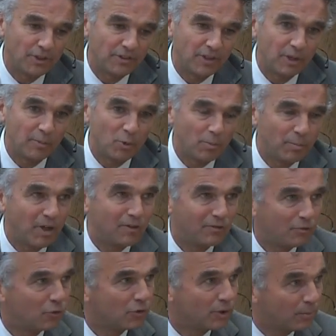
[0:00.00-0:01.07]
that they are more
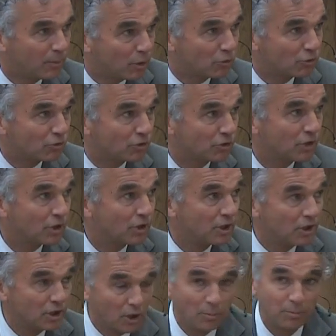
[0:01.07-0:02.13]
powerful than most
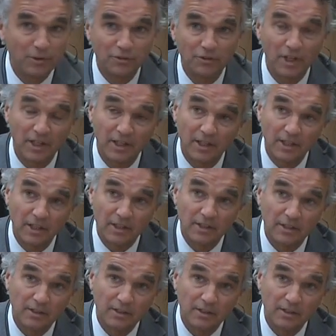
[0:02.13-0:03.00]
companies. And